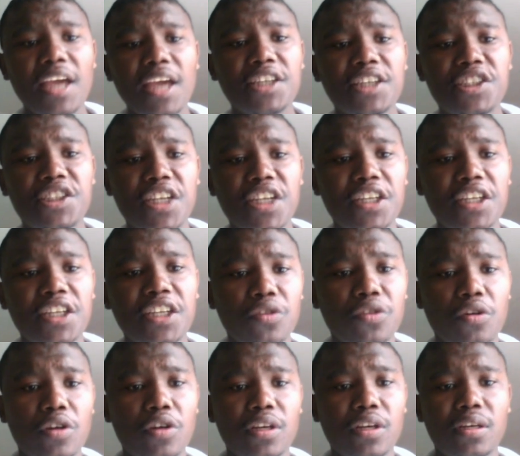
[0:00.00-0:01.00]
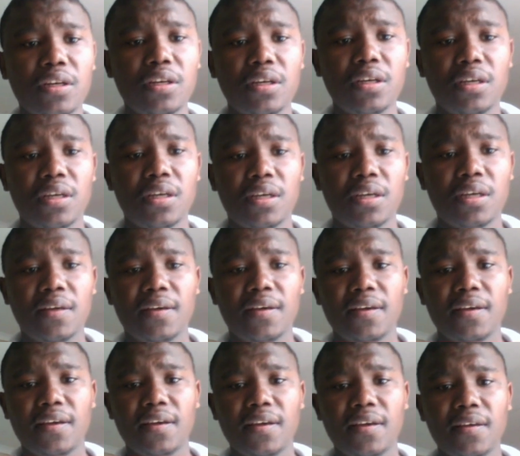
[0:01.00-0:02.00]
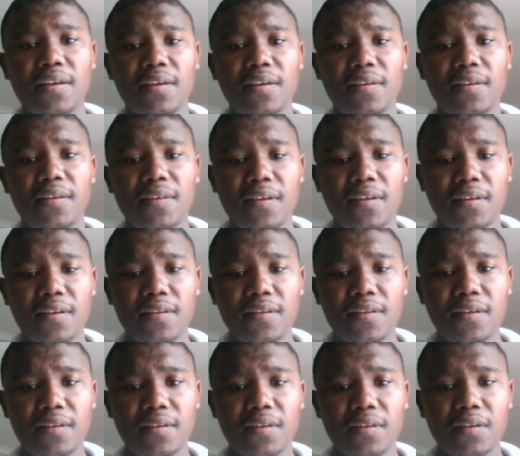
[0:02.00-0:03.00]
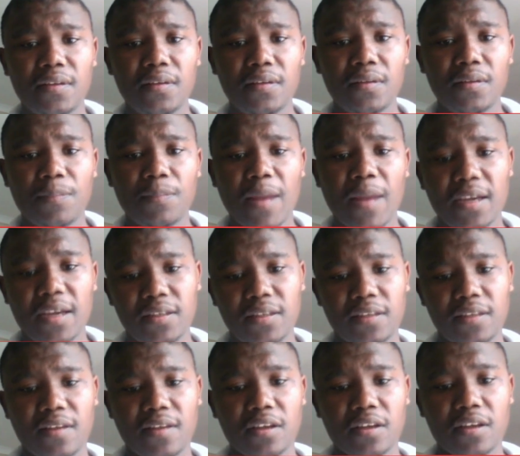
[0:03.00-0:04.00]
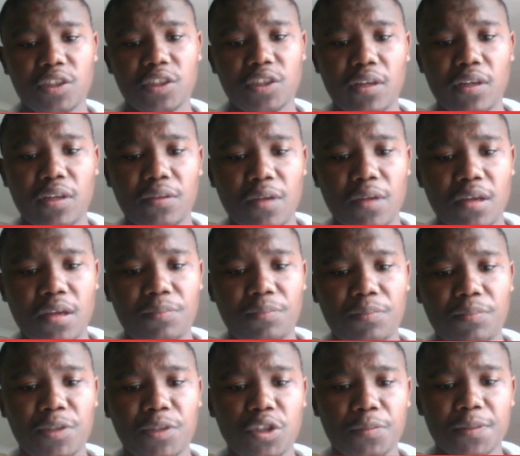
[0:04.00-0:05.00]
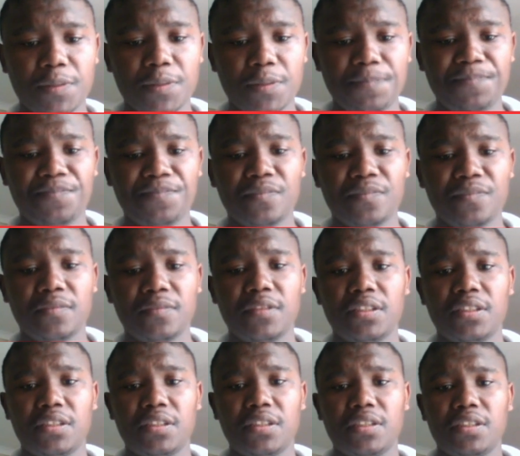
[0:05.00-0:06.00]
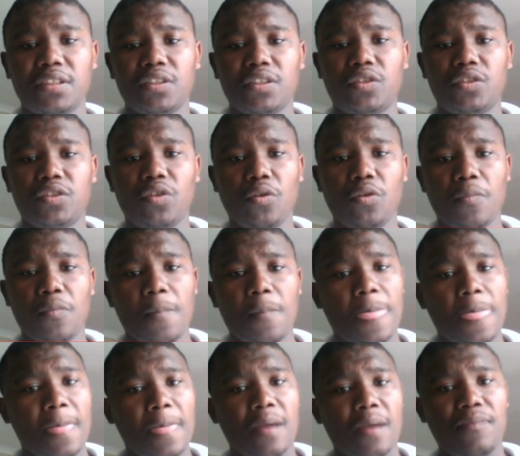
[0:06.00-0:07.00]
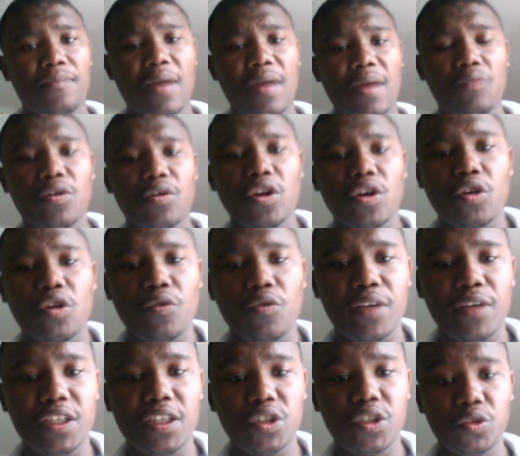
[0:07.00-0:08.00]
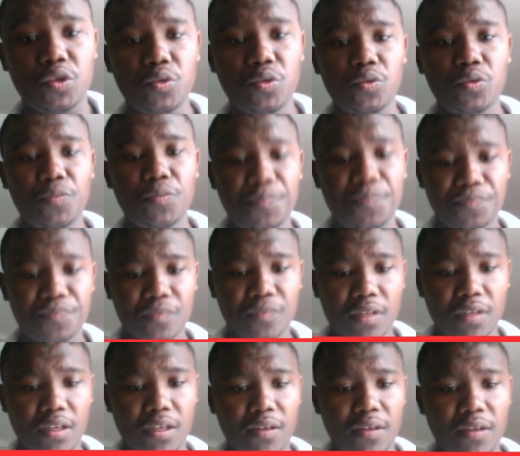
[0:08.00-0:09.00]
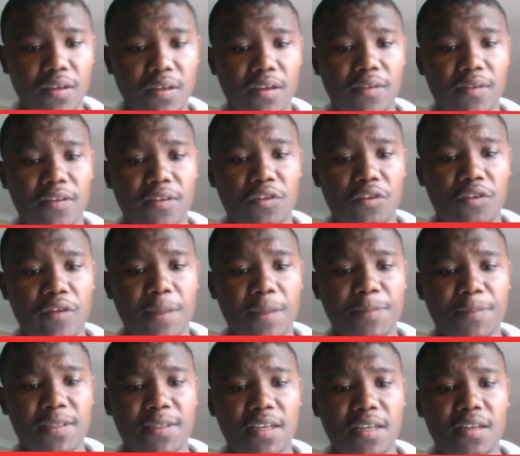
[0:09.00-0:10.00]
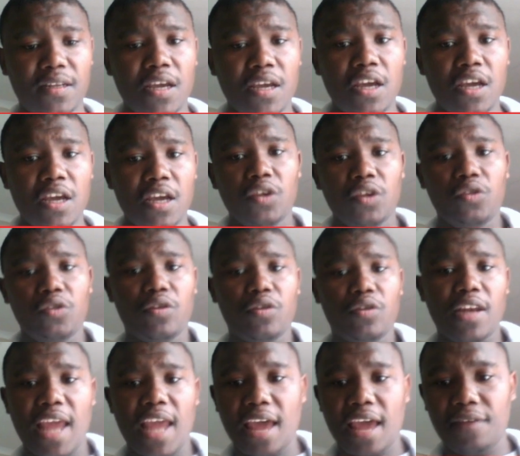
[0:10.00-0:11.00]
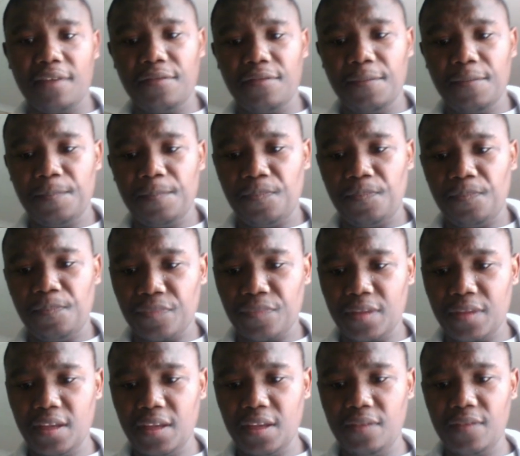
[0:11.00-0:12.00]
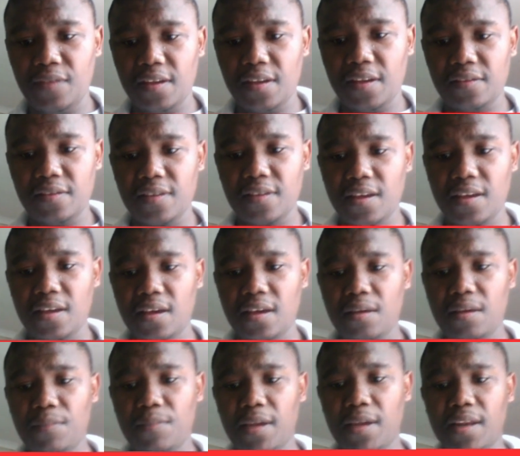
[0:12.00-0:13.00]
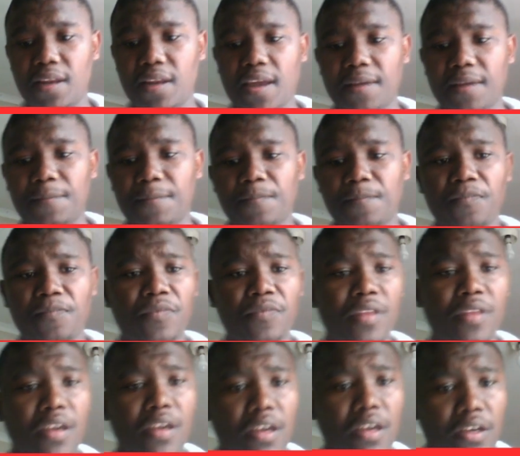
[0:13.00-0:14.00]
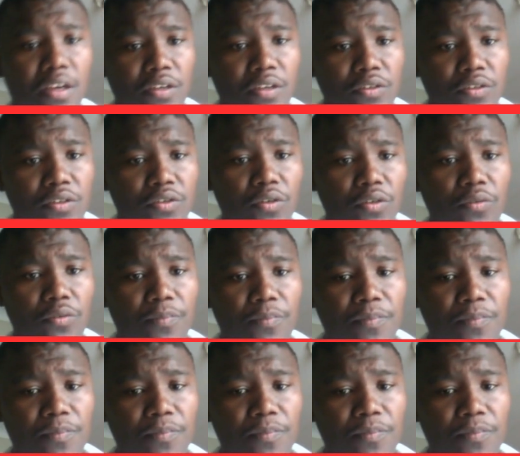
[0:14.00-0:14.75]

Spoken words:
change on the black the dark bishops. So now we're gonna go into the traps that you can have in this main line. So